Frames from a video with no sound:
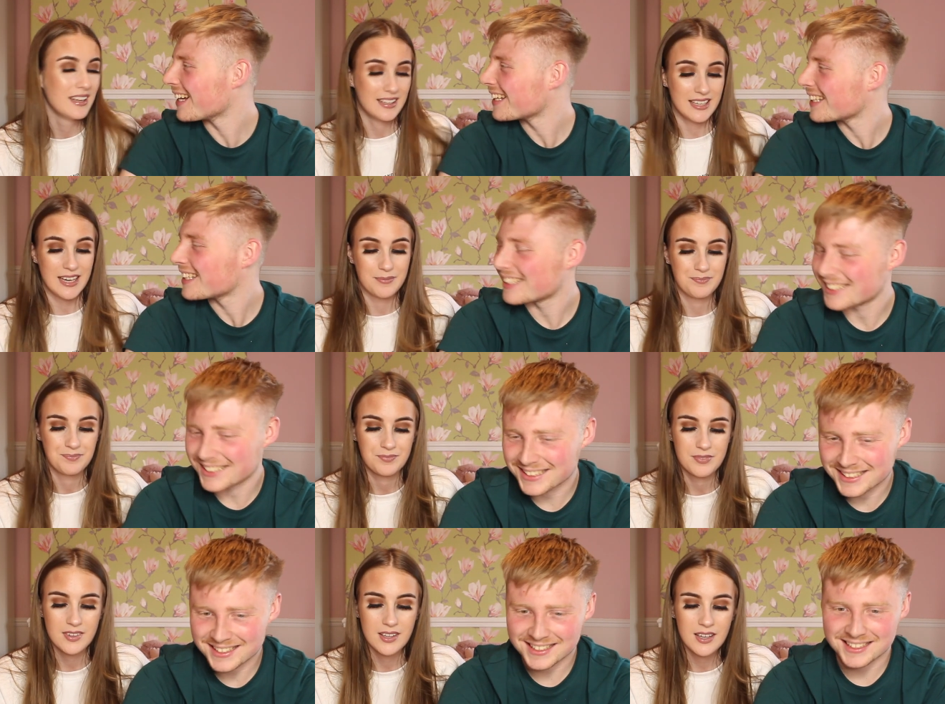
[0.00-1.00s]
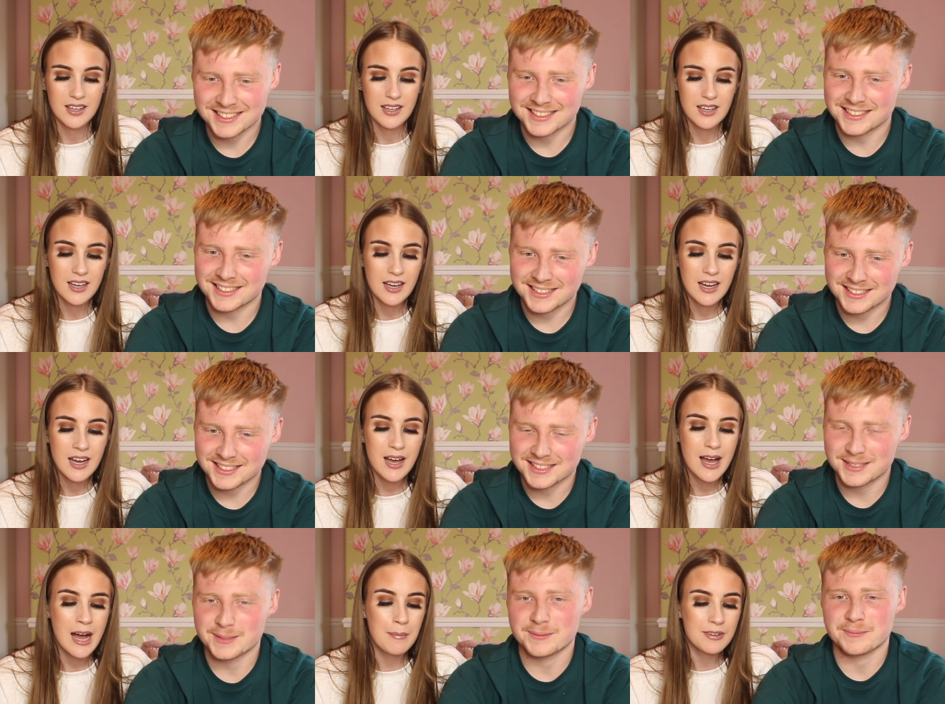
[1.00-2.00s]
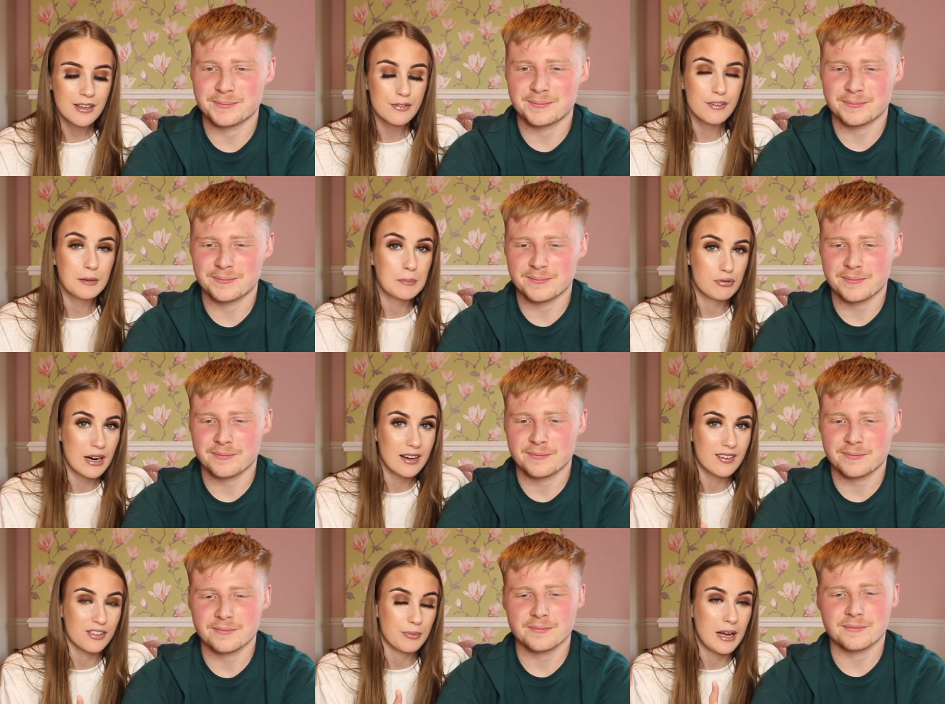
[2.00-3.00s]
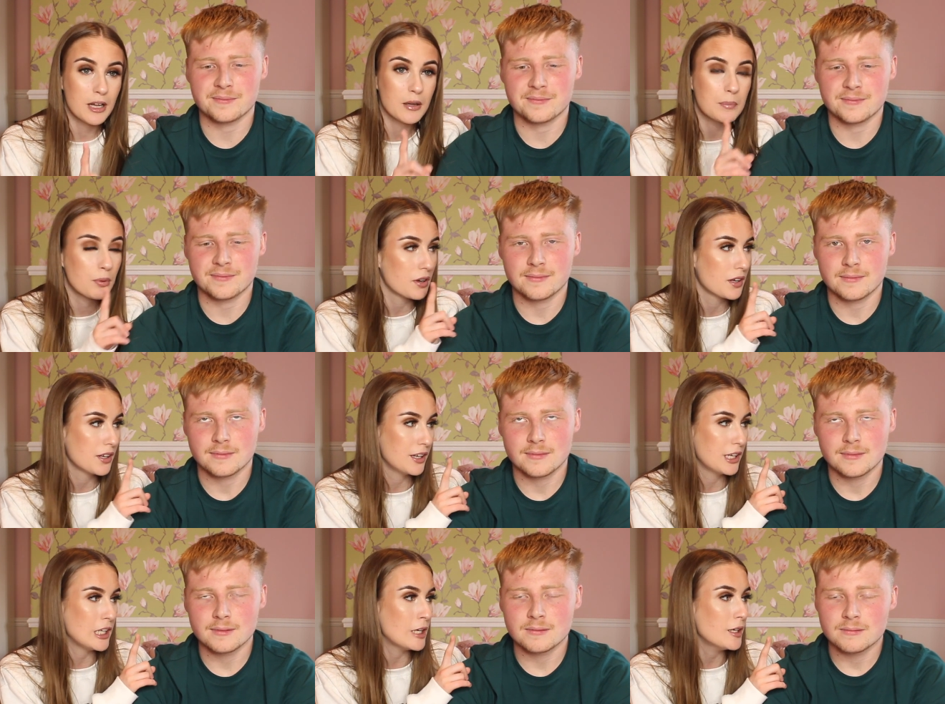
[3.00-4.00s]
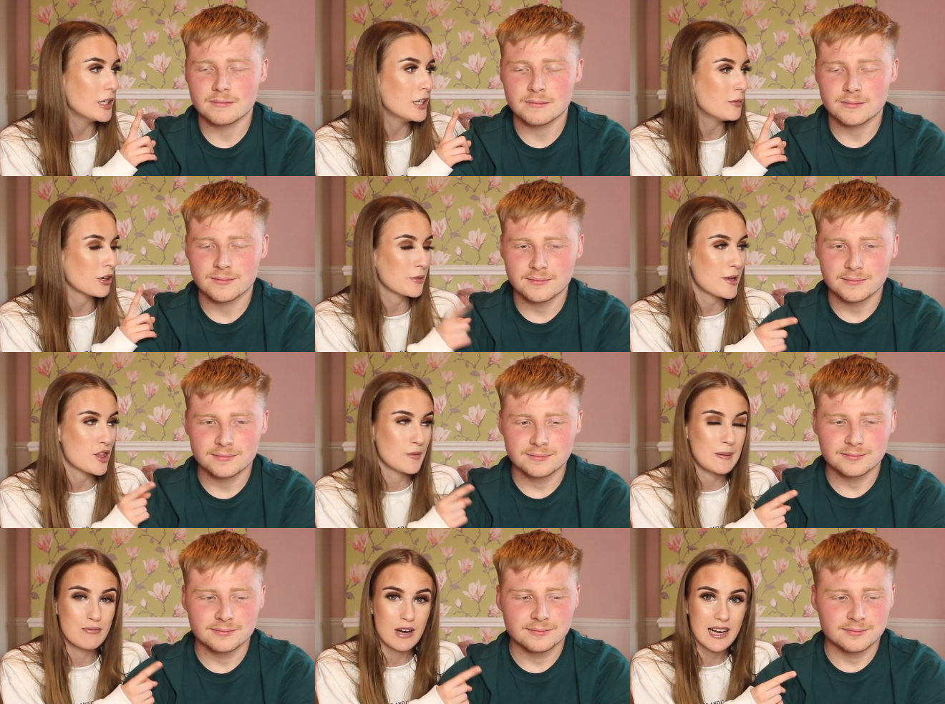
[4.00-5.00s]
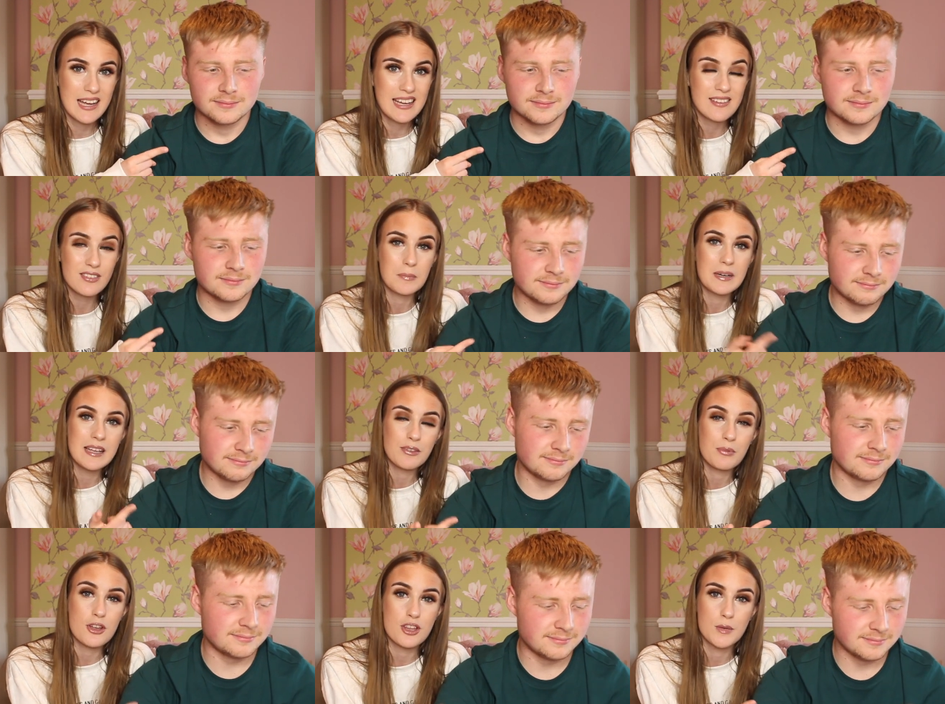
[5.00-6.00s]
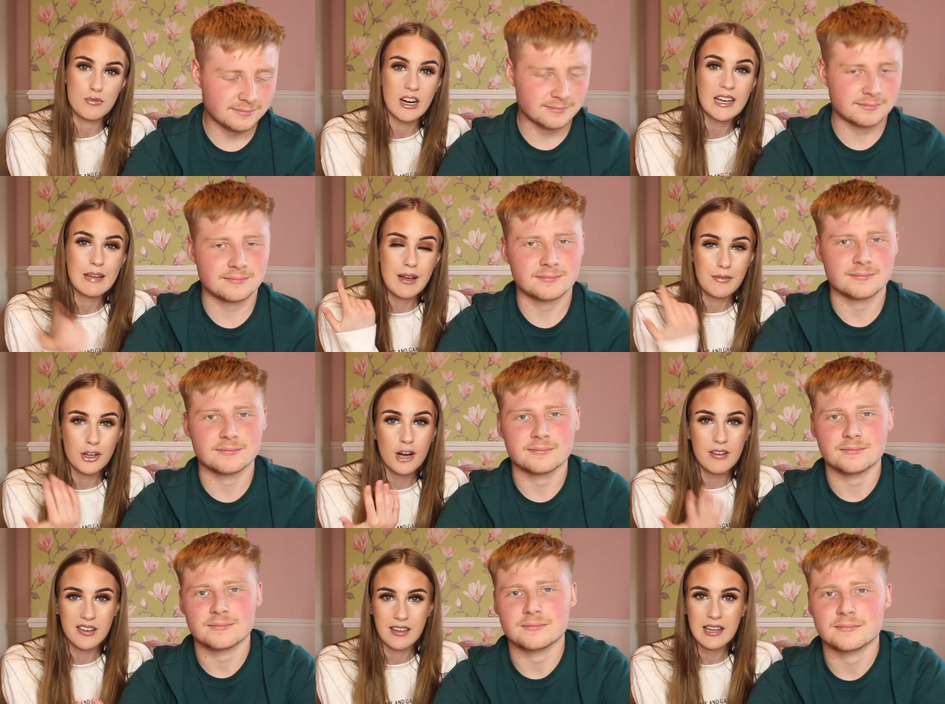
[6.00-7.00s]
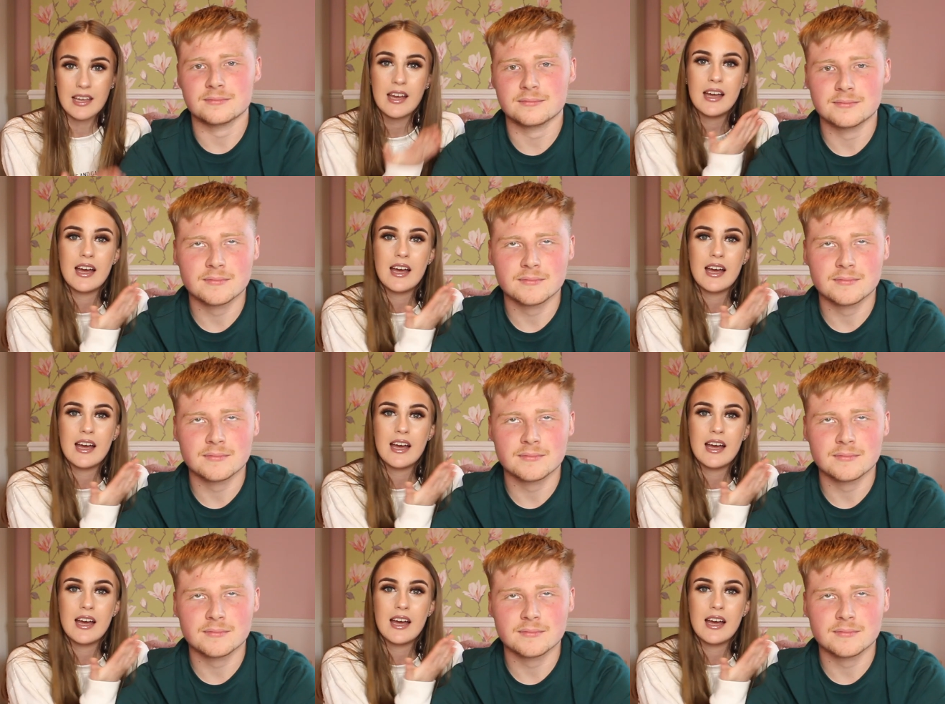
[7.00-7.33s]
Speaker 1: Yeah. And we did film a prank as well, but I'm not going to mention what prank it is, so please watch the prank if you haven't already.